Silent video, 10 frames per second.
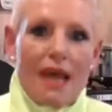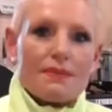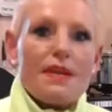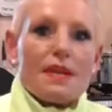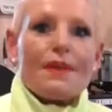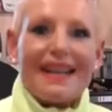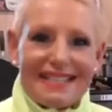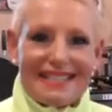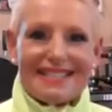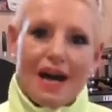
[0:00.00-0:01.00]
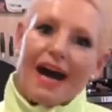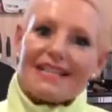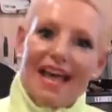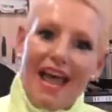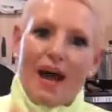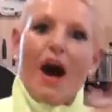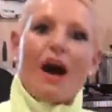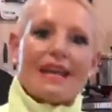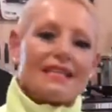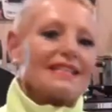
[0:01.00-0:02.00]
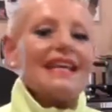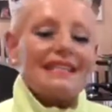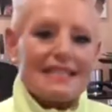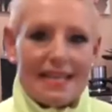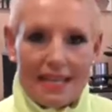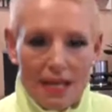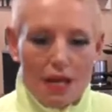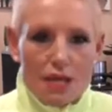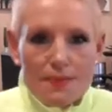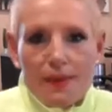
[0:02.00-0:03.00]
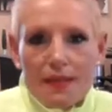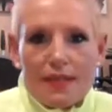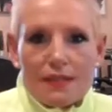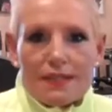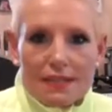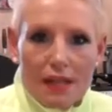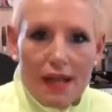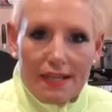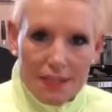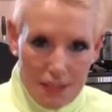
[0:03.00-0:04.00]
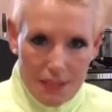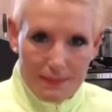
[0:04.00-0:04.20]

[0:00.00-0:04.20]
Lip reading: And when you exercise at high intensity, your body uses glycogen.